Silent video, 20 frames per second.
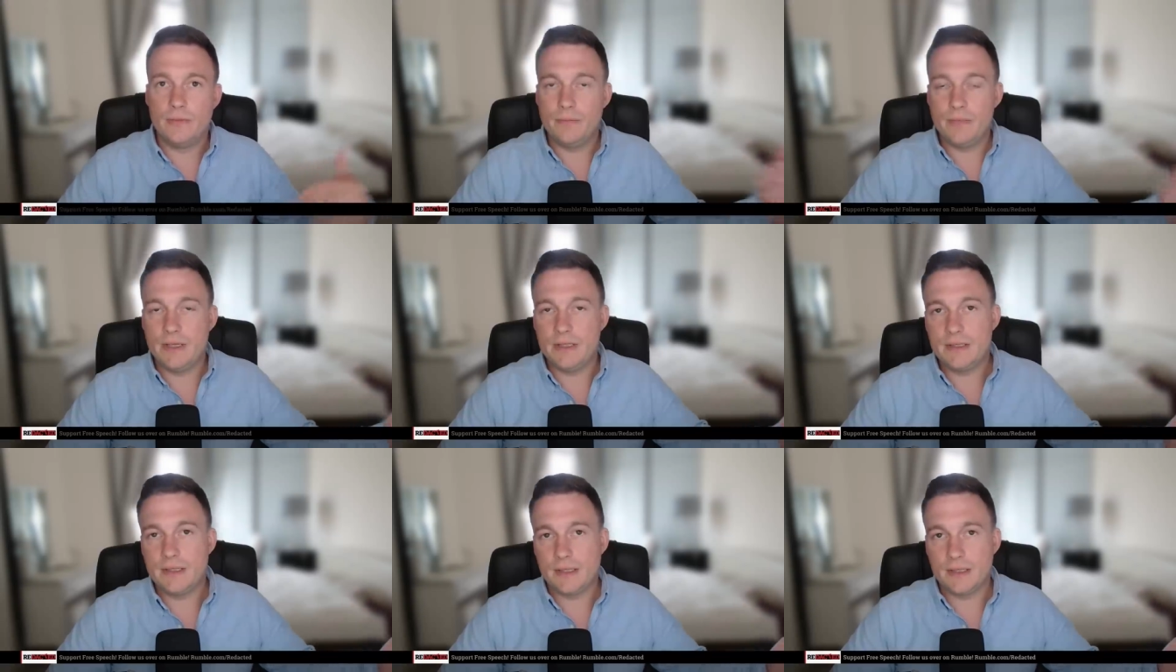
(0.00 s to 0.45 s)

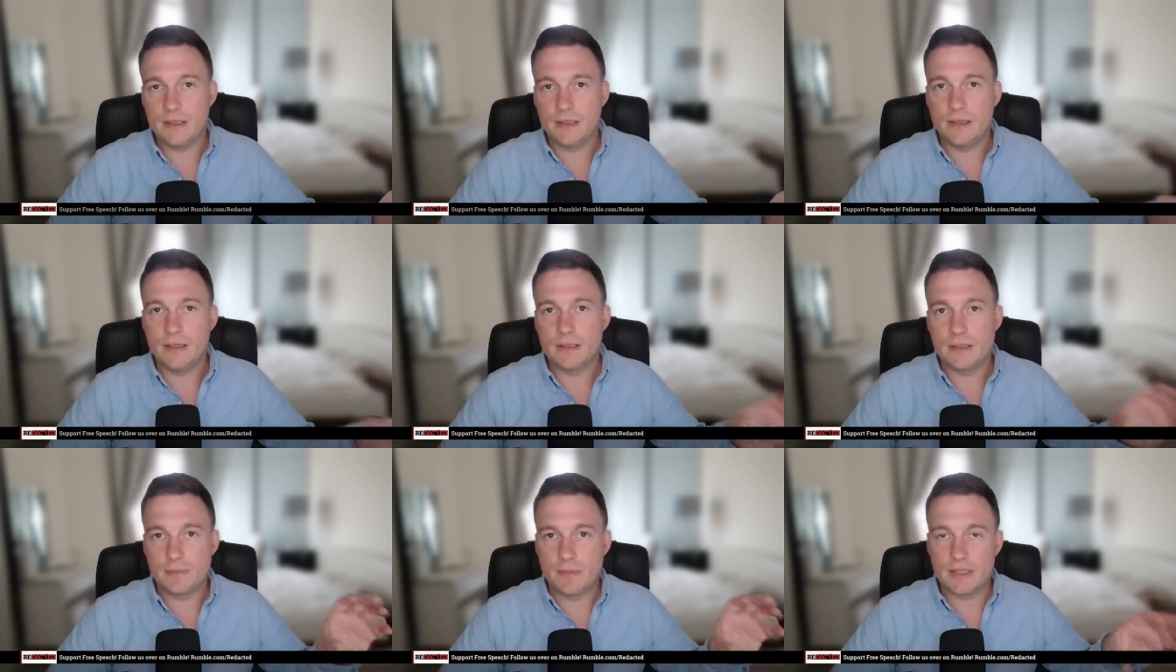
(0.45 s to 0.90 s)
meeting at
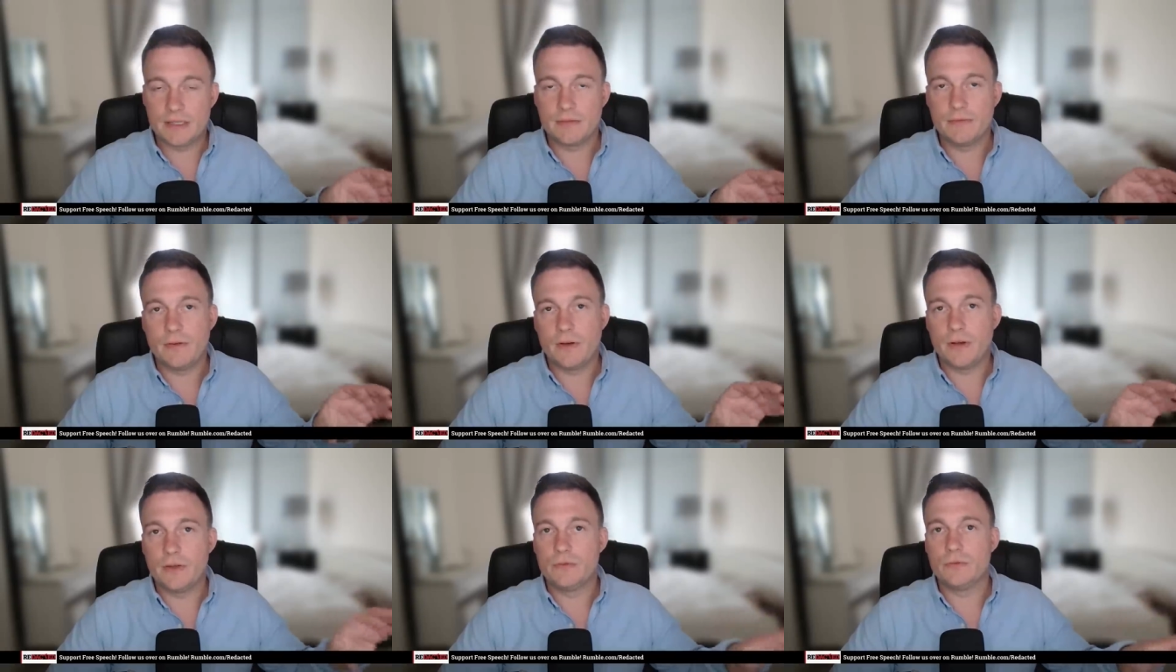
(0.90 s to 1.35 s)
a
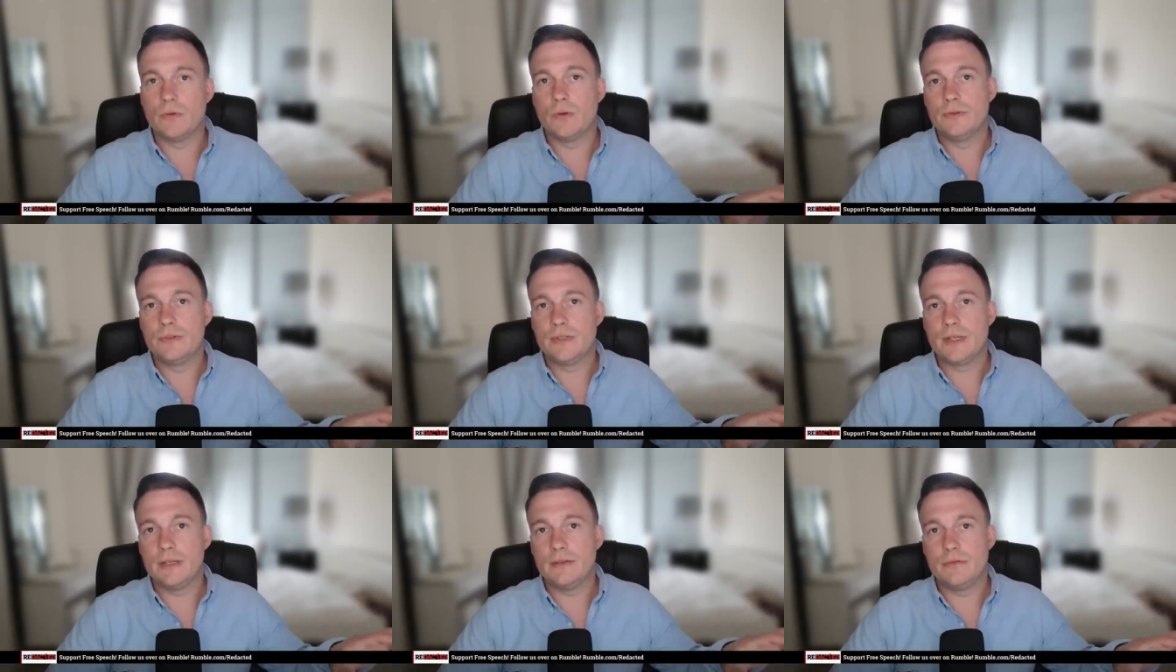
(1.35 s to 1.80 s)
specified
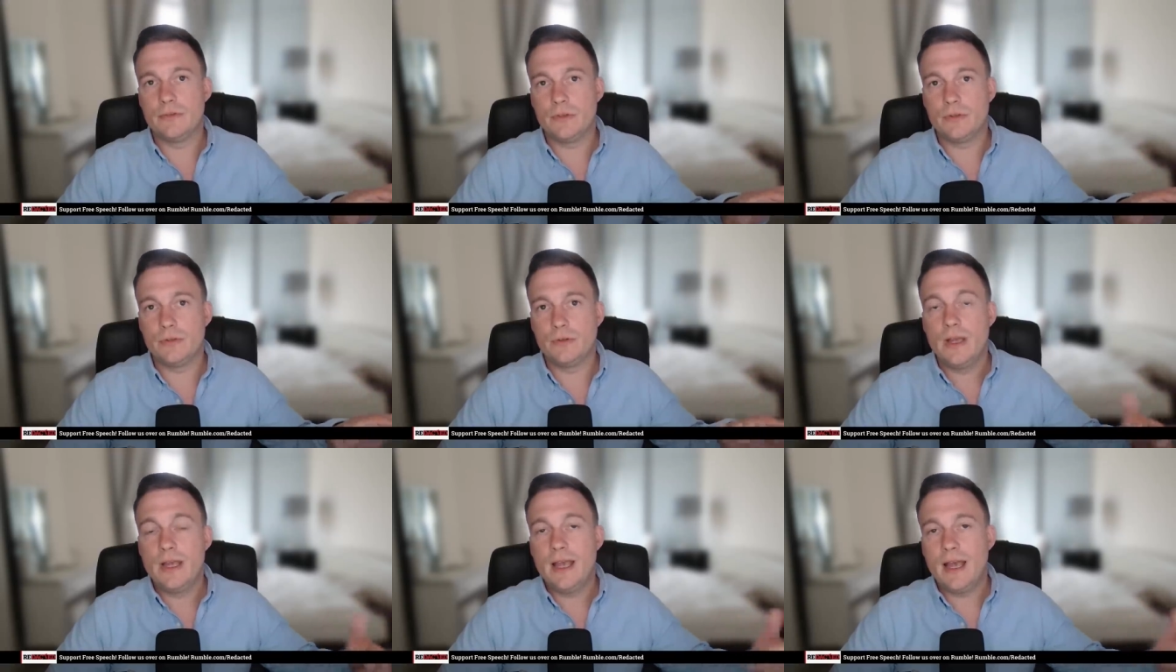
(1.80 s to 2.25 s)
rendezvous,